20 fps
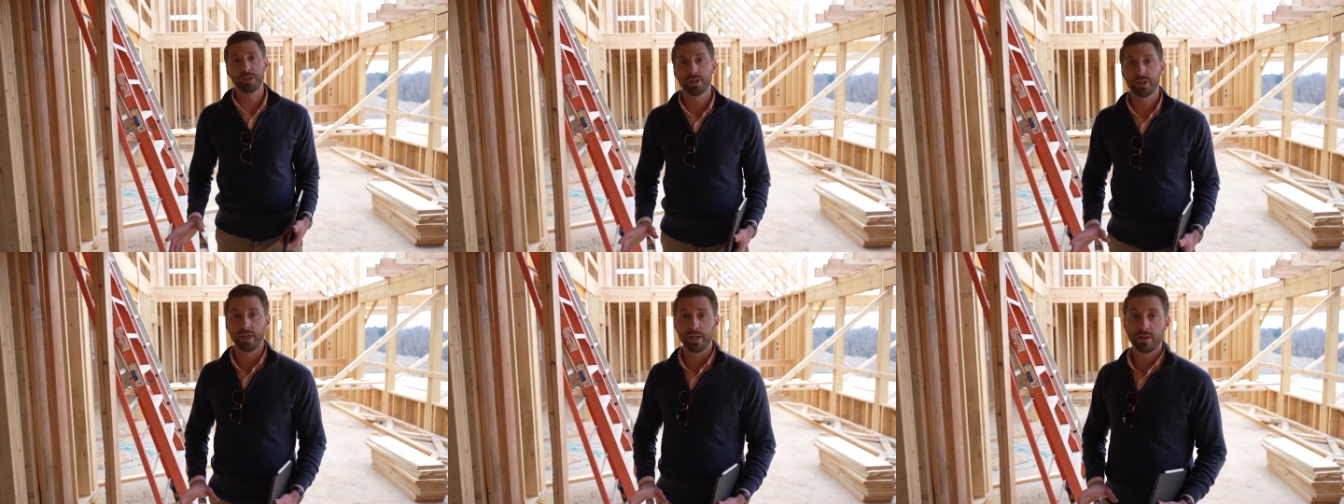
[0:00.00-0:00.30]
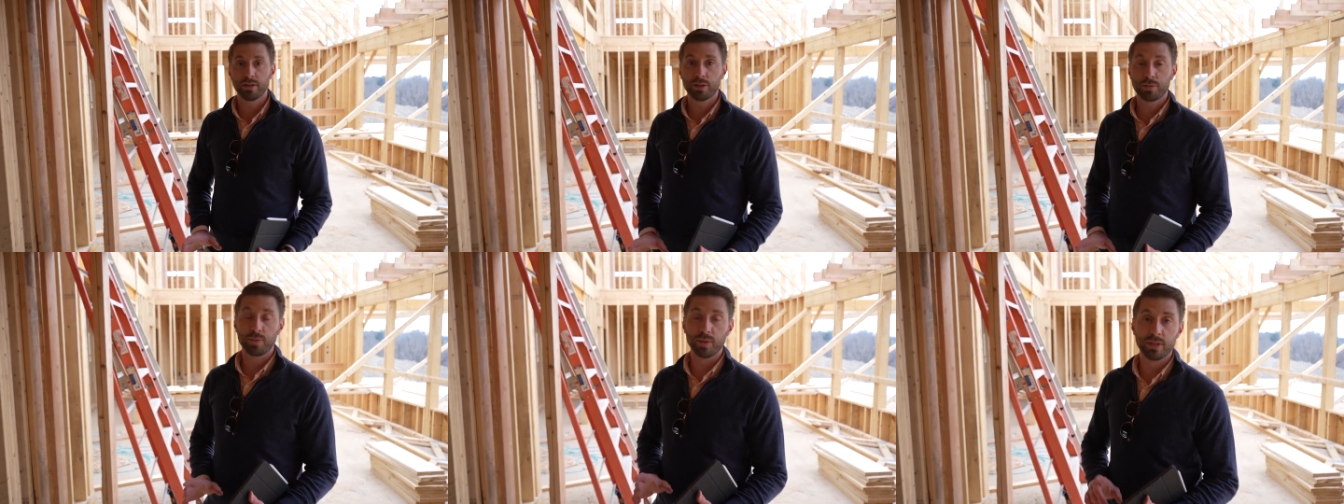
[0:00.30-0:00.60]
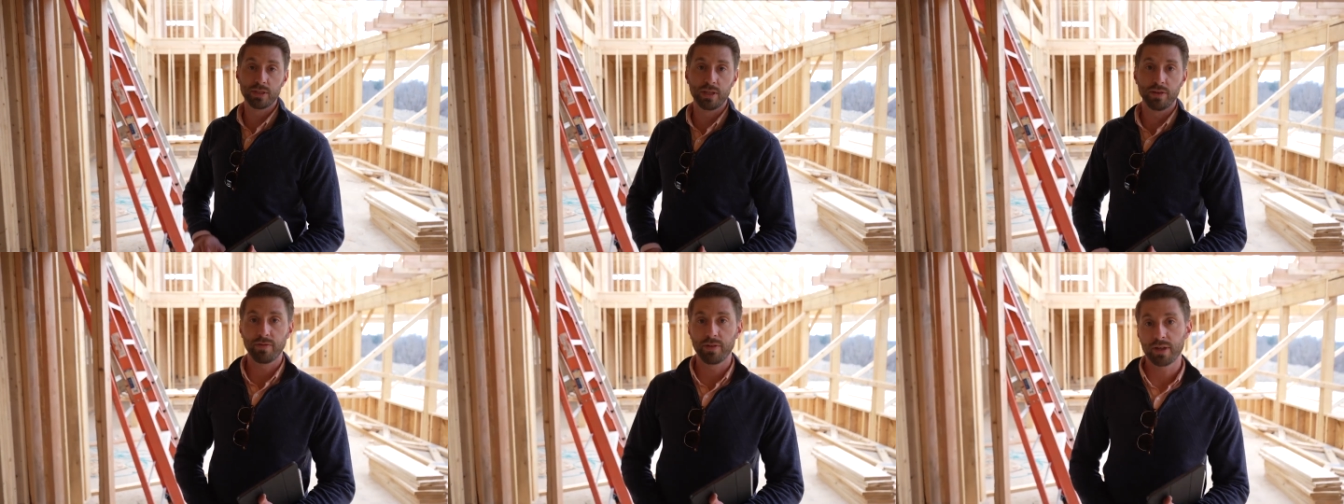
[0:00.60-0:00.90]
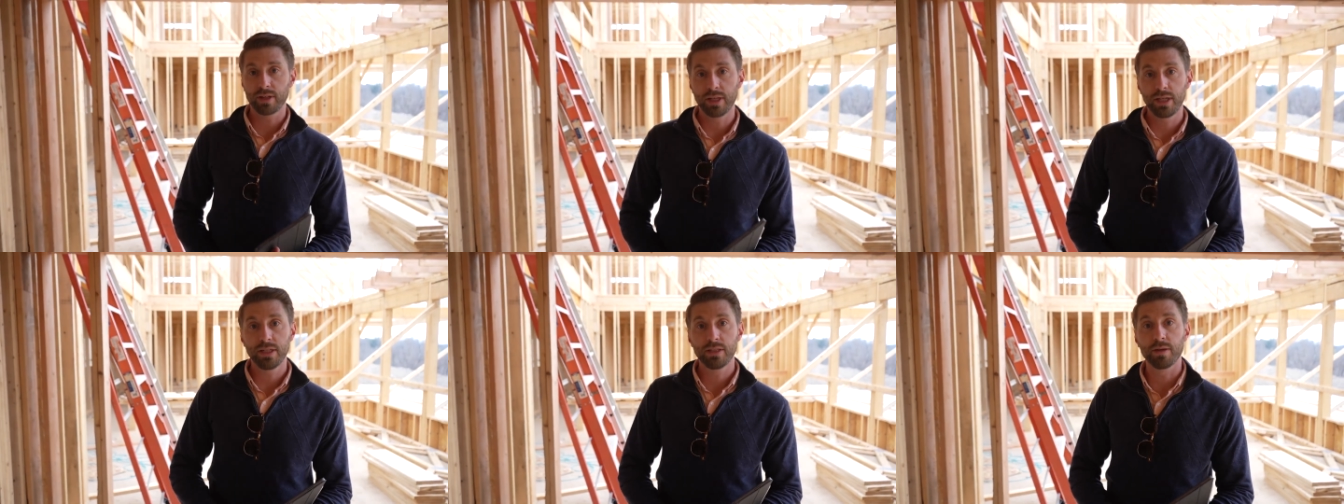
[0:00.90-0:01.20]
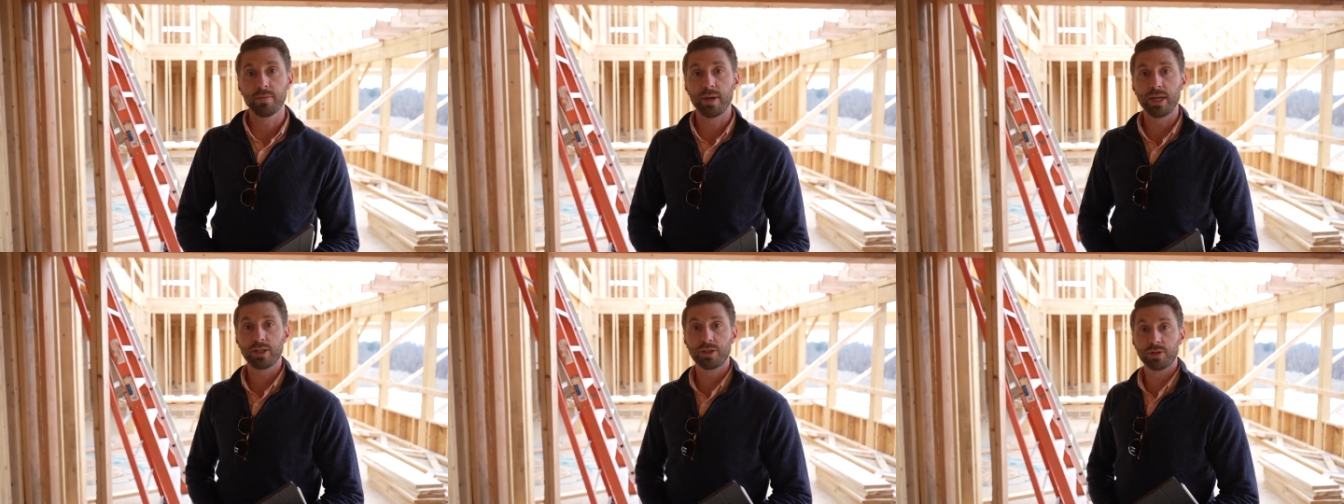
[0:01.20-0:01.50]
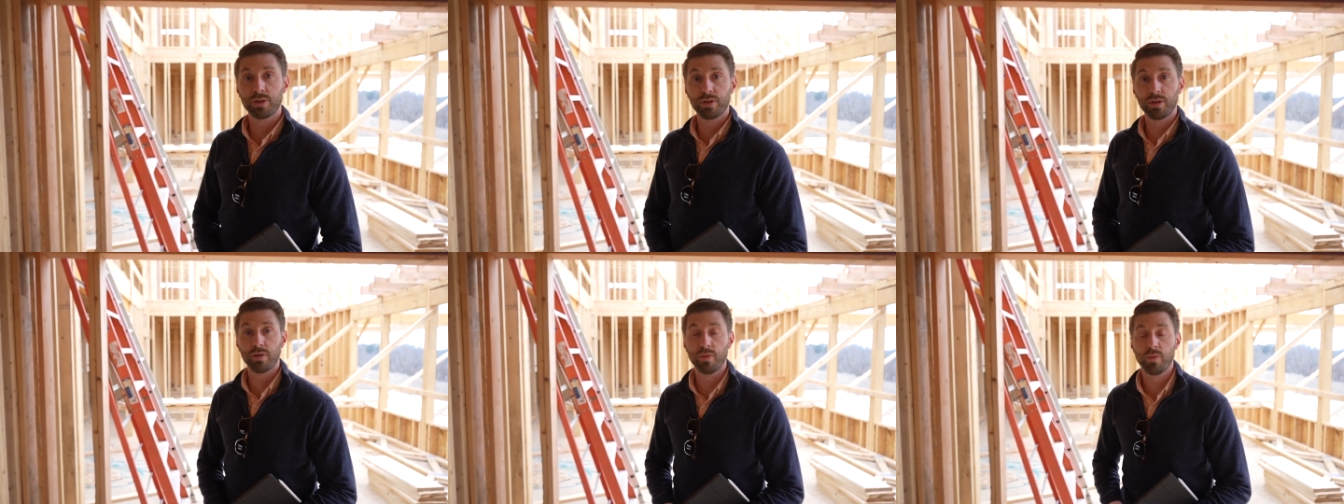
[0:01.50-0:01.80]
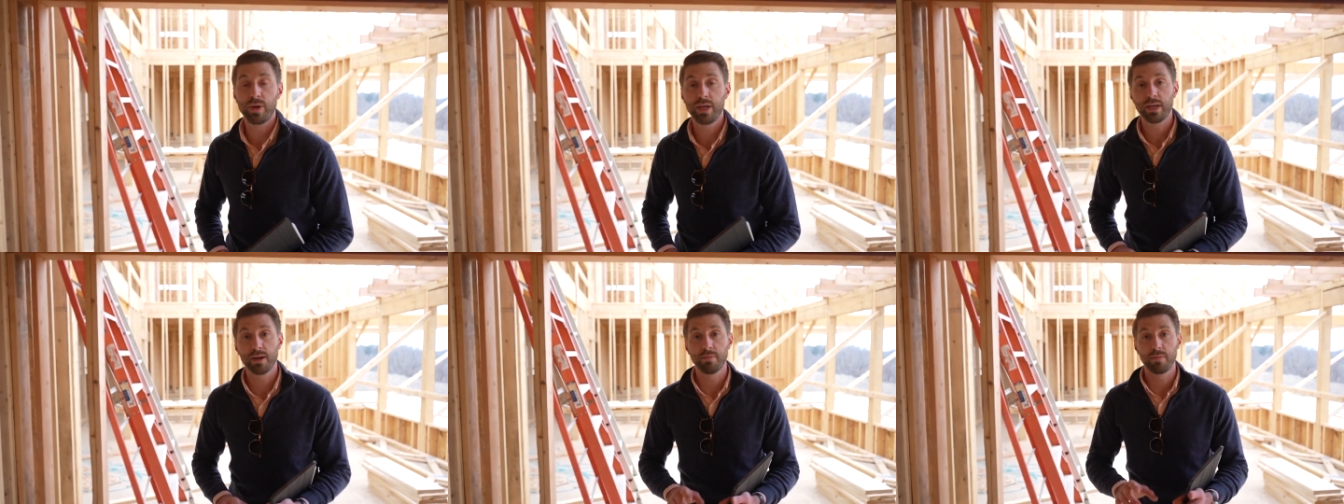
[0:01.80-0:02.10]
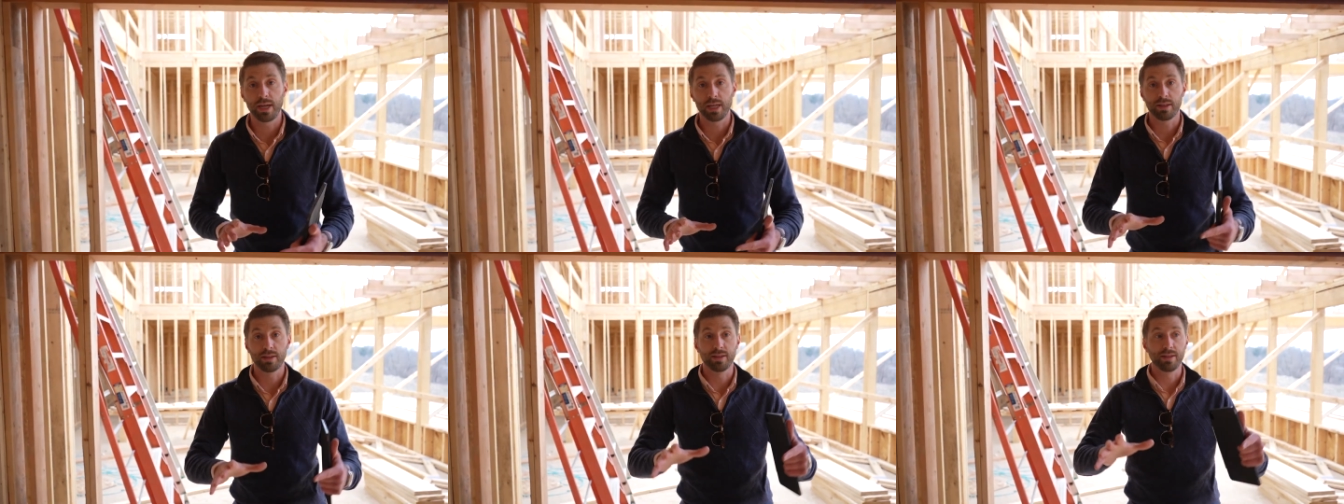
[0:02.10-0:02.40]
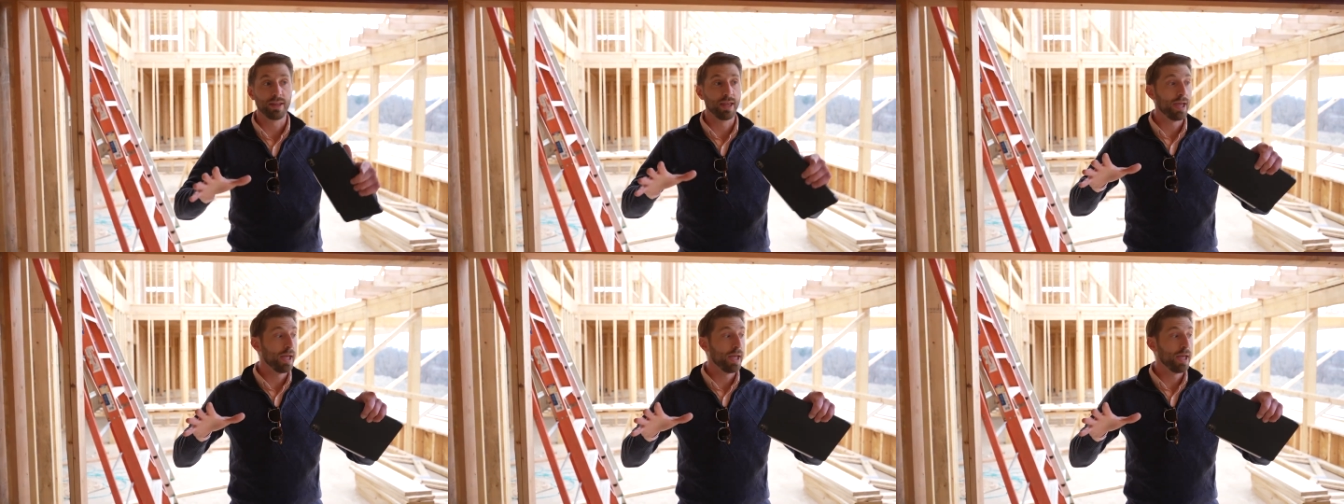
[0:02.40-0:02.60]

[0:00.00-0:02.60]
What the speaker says: engineer specifically to make sure that we can make